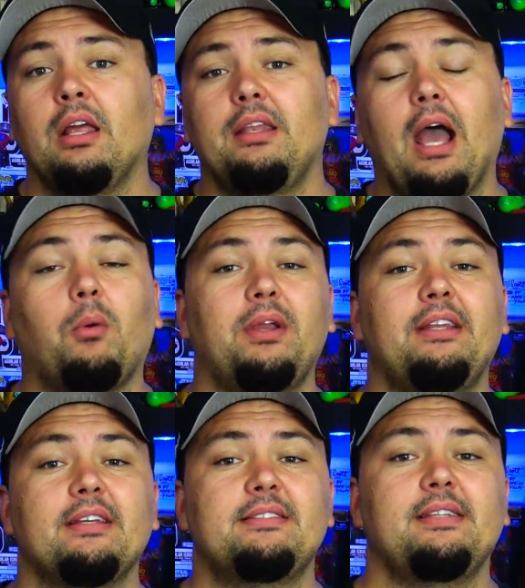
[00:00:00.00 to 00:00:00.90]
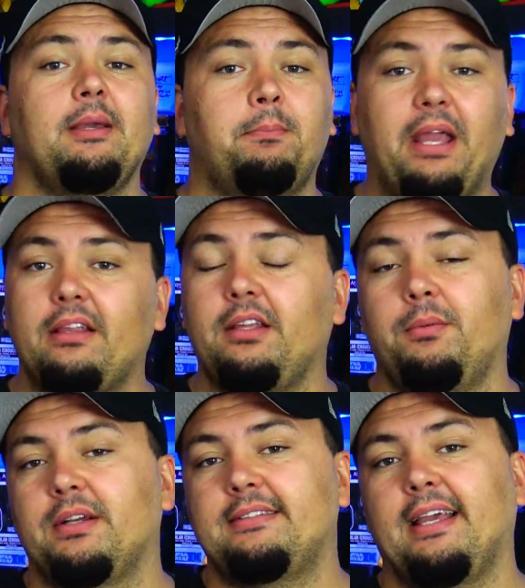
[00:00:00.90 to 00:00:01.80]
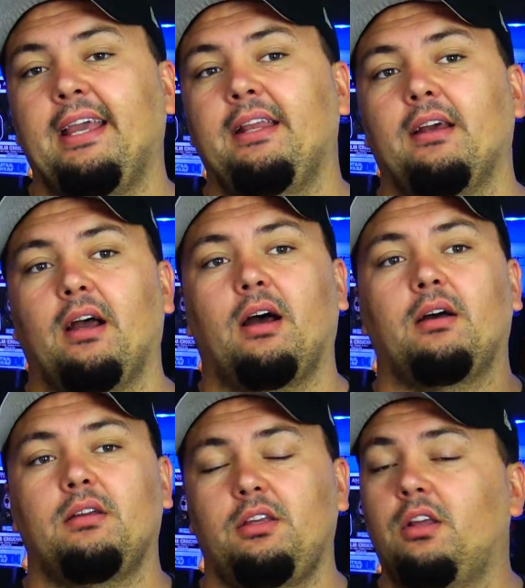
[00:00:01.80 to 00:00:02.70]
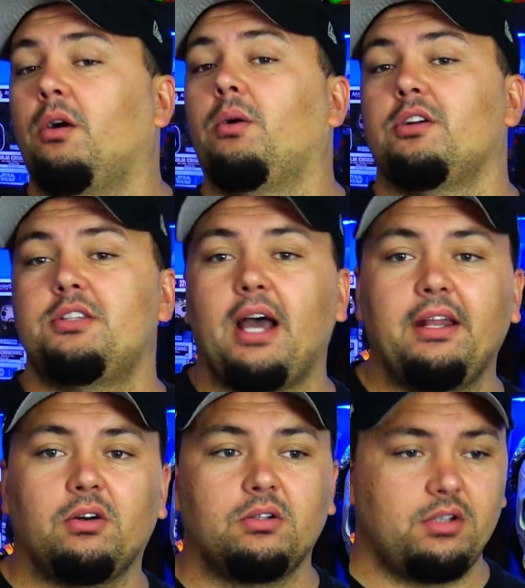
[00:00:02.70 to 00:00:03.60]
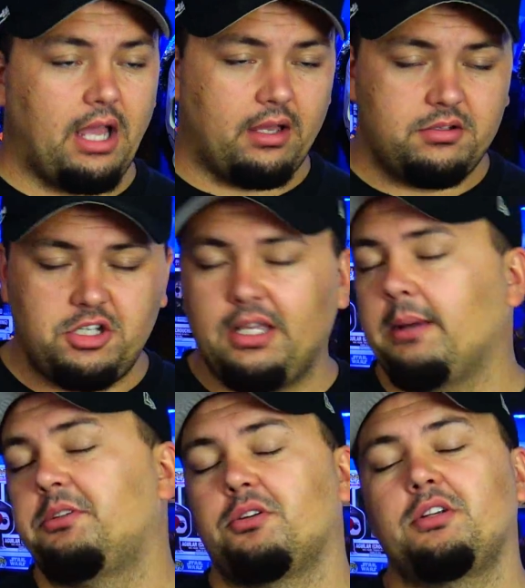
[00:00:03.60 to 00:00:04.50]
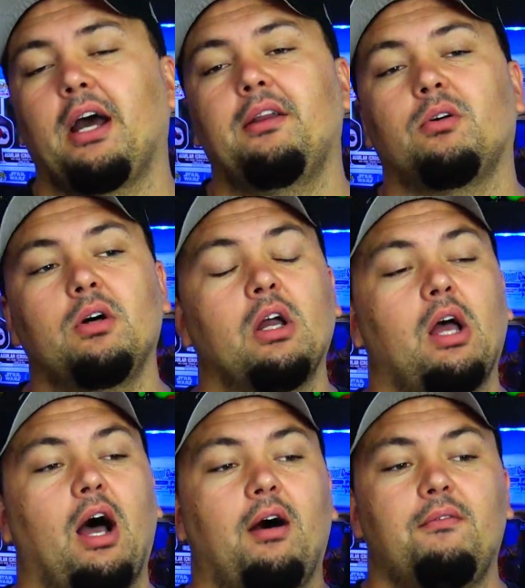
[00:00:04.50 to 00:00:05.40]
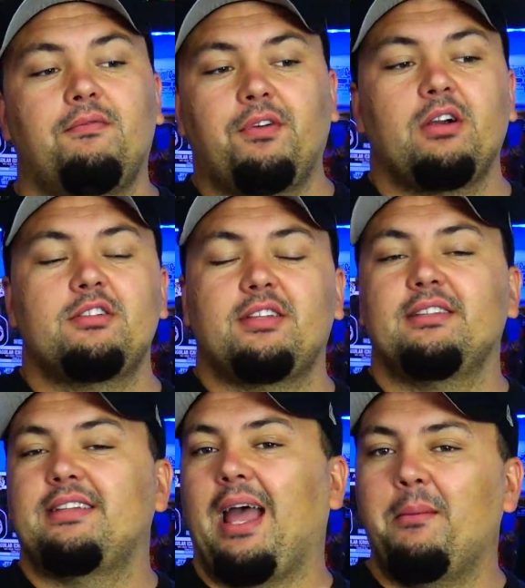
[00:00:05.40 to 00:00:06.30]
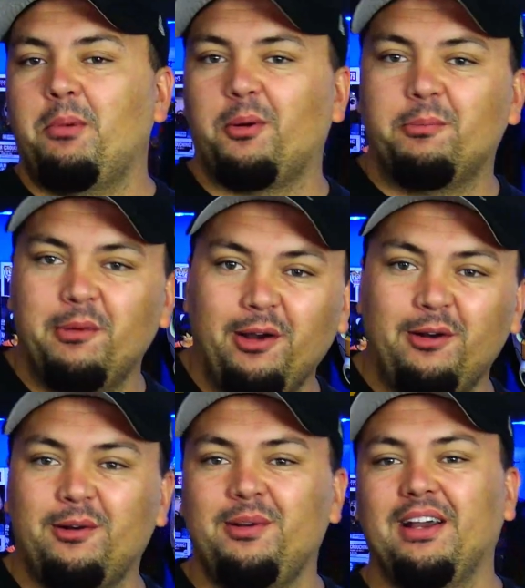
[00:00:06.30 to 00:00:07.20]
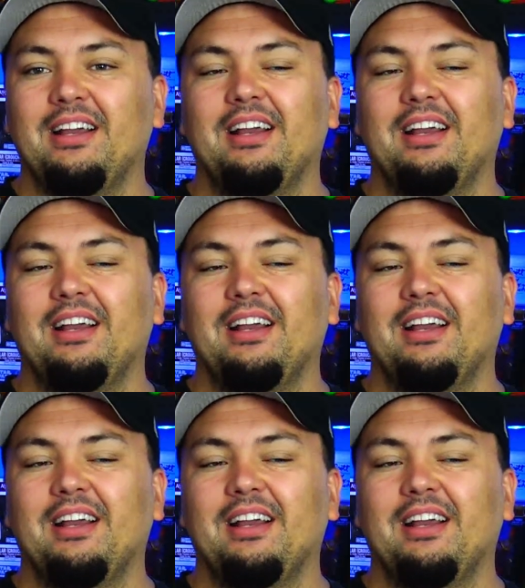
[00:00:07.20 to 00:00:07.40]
Now, we did see Bayley retain, you know, her title. She kept her title versus Ember Moon.